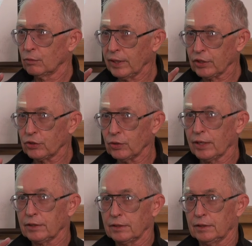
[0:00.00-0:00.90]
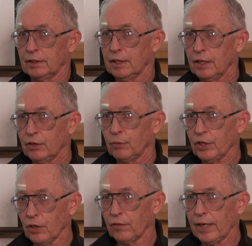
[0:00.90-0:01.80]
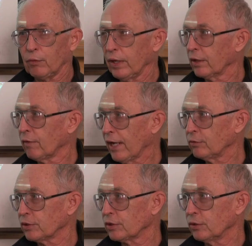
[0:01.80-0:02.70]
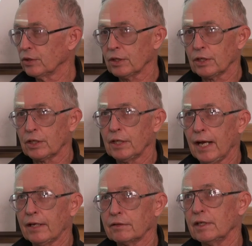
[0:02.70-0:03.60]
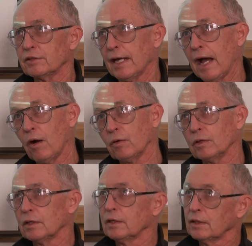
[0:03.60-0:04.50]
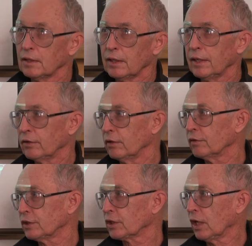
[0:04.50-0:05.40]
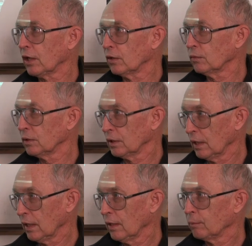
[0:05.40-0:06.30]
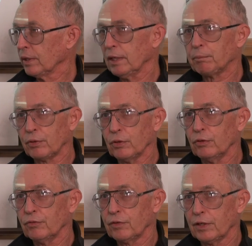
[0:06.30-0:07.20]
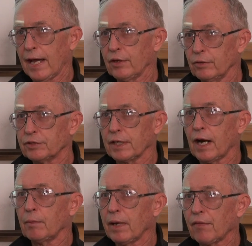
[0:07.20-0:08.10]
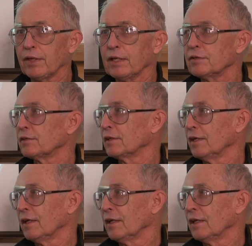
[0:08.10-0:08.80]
we can do it. We know that. We had a graduate student that he's now at the University of Chicago, but he proved that using our methods,